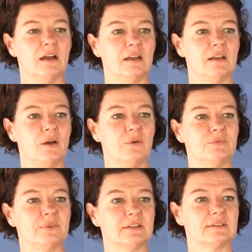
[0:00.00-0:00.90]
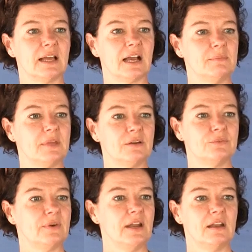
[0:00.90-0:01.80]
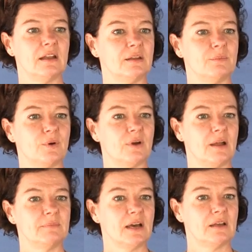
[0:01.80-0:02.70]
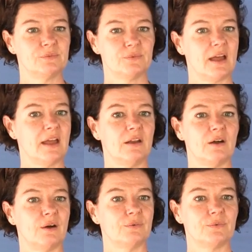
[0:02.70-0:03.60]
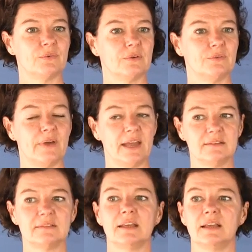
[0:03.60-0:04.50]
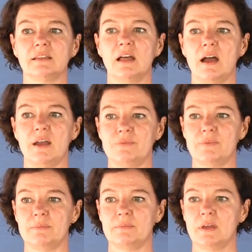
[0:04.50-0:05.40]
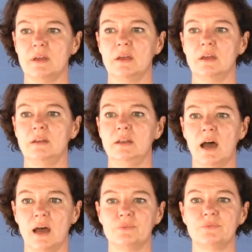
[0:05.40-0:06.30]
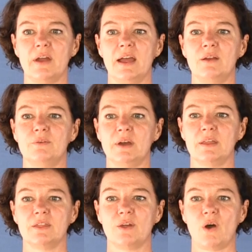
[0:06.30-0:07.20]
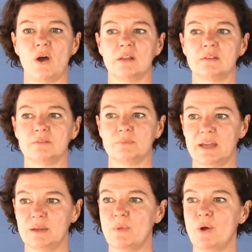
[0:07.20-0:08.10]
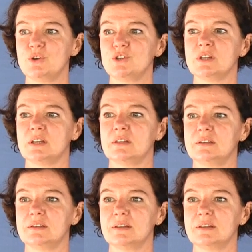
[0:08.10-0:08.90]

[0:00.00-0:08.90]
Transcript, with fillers: And now it feels like I'm not afraid anymore. I'm not afraid of facing life. I'm not afraid of my thoughts, of my emotions.